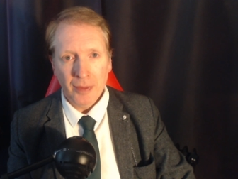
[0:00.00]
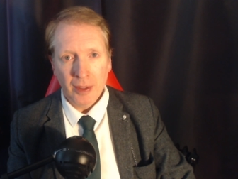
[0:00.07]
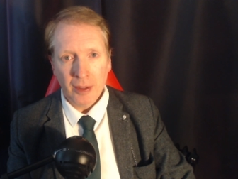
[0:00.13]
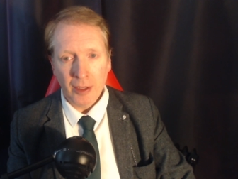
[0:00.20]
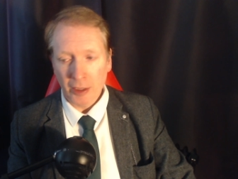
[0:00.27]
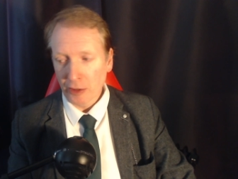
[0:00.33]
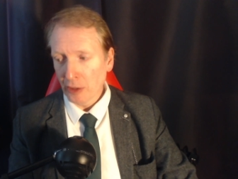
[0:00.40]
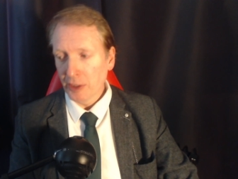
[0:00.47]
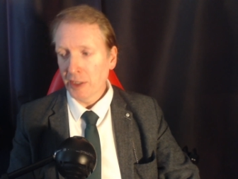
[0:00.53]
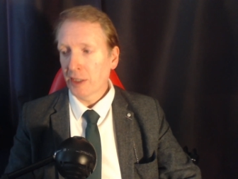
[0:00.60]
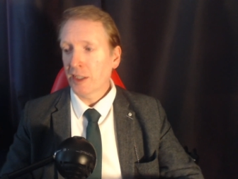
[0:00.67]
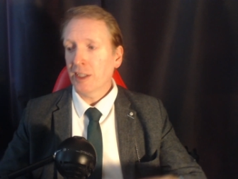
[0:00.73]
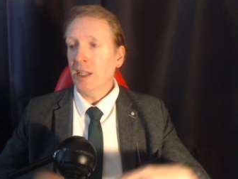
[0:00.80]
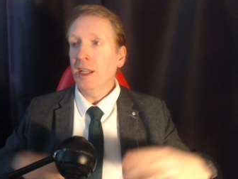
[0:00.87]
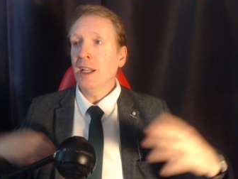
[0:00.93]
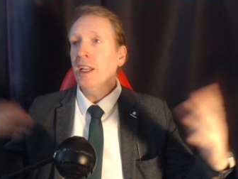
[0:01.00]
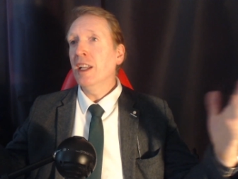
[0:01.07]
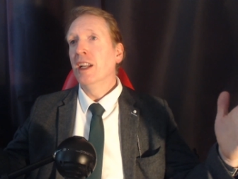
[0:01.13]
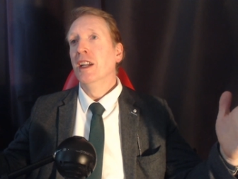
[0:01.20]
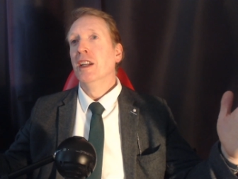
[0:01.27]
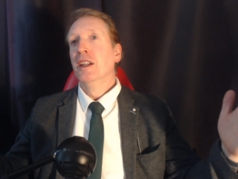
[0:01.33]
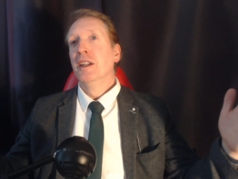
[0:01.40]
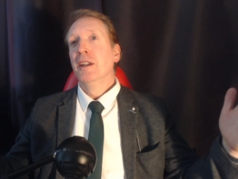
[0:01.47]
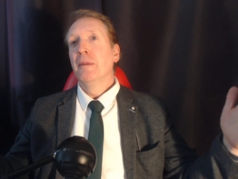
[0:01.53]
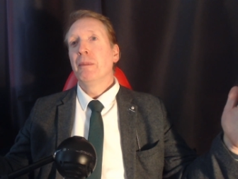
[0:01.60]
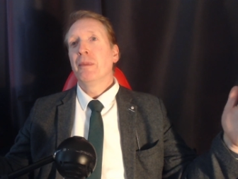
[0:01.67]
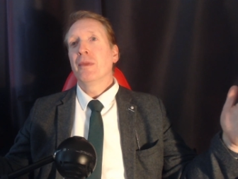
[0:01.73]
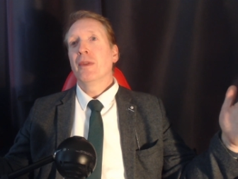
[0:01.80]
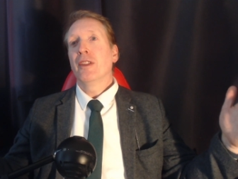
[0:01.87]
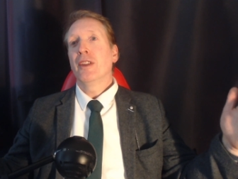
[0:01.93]
They're going to see
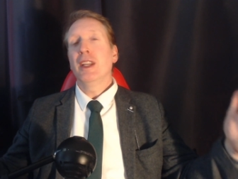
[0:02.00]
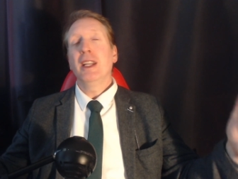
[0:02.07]
the